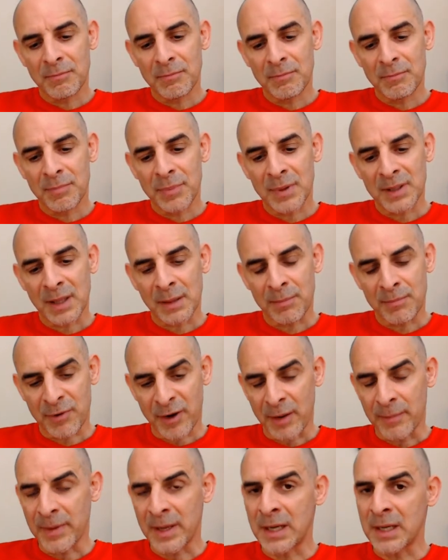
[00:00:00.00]
But I
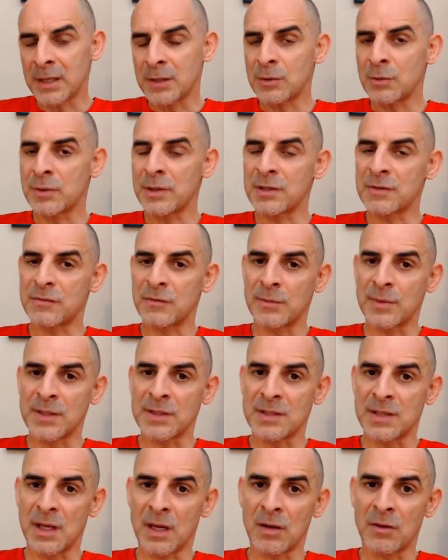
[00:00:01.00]
primarily do this for
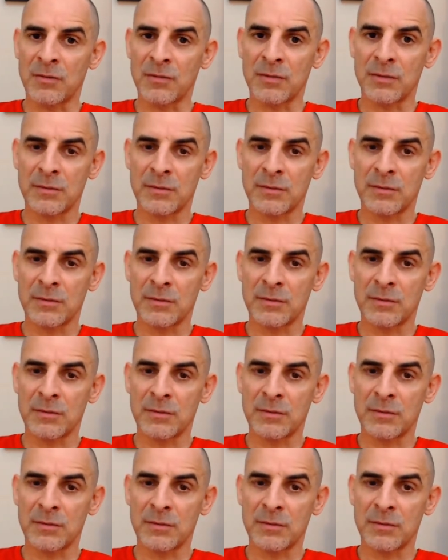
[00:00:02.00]
myself,